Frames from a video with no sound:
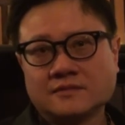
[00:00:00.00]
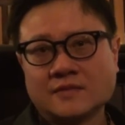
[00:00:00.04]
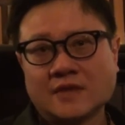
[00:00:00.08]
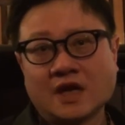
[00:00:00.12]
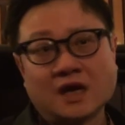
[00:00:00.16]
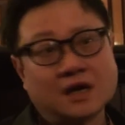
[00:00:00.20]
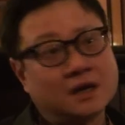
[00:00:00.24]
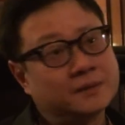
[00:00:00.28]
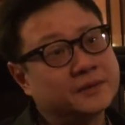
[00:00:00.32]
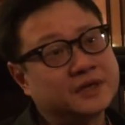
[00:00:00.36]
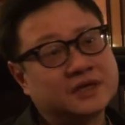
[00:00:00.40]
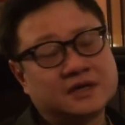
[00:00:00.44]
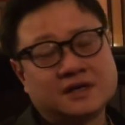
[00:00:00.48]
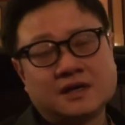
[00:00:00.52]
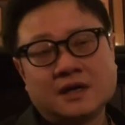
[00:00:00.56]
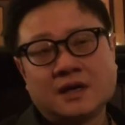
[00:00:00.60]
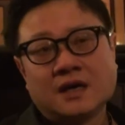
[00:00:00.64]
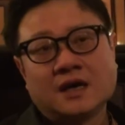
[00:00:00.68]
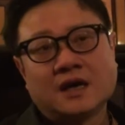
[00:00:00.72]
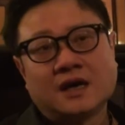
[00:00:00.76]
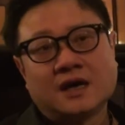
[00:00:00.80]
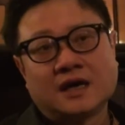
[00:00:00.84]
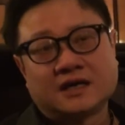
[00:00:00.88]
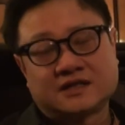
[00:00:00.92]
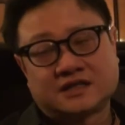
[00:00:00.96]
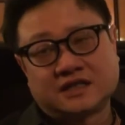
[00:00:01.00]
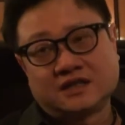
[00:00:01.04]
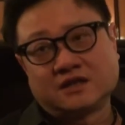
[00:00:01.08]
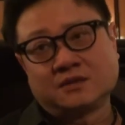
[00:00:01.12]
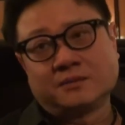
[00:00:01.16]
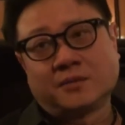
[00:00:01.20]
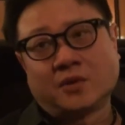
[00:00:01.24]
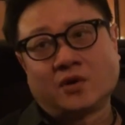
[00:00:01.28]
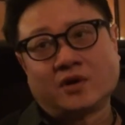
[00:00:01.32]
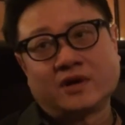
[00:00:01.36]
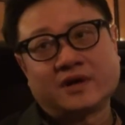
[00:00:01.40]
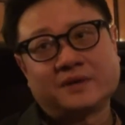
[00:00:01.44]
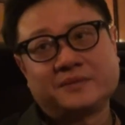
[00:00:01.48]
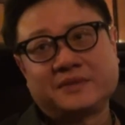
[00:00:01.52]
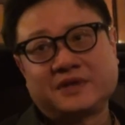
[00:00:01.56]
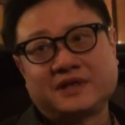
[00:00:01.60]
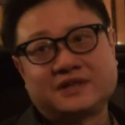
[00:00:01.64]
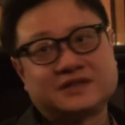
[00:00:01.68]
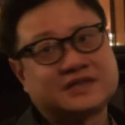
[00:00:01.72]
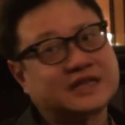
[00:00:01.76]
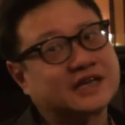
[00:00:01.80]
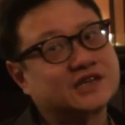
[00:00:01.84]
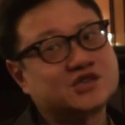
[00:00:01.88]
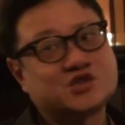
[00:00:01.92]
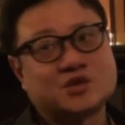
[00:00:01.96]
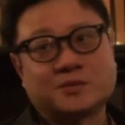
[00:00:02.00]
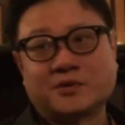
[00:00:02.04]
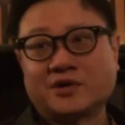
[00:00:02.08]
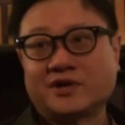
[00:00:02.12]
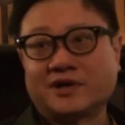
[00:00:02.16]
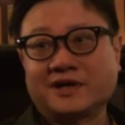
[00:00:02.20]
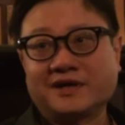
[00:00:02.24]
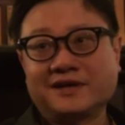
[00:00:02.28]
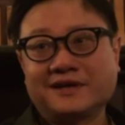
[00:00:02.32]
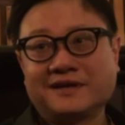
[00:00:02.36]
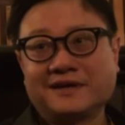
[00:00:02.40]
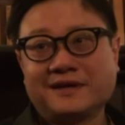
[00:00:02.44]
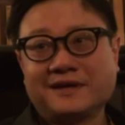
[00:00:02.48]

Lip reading: Yeah, I mean, as a little boy, I mean, as Astro Boy.